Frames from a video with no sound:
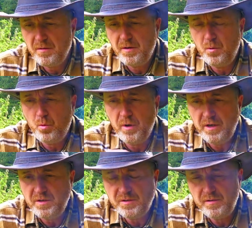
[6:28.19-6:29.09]
in
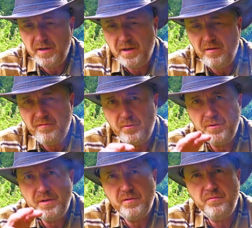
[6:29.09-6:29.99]
ways that are
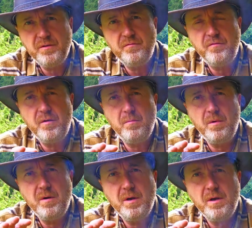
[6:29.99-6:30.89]
very different
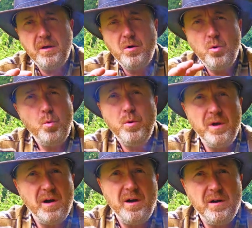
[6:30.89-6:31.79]
from who
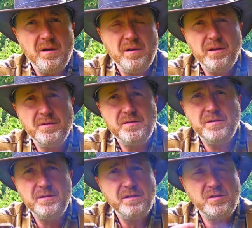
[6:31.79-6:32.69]
we are as
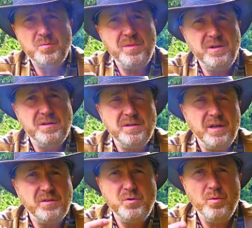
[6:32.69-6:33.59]
a species,
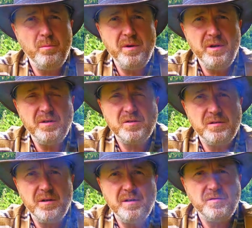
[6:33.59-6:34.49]
as human
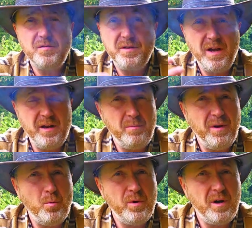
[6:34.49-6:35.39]
beings, as the
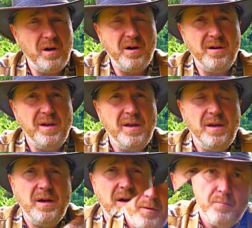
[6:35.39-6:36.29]
animal we are.
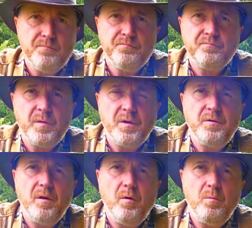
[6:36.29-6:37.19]

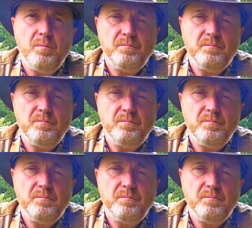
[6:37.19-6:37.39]
You know,